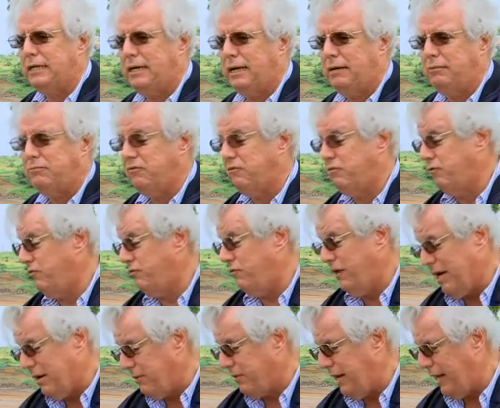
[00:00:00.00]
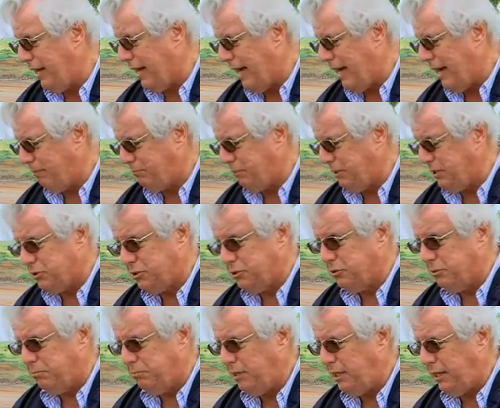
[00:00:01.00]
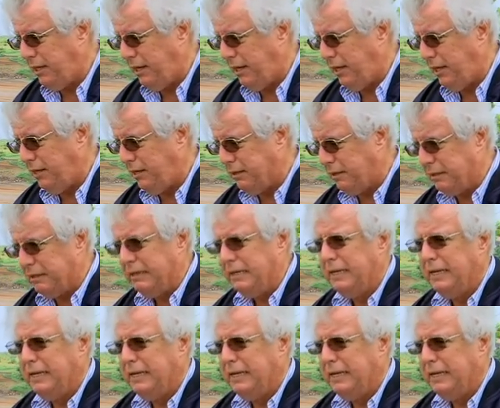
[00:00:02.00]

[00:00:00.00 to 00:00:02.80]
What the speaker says: I'm very happy to be here.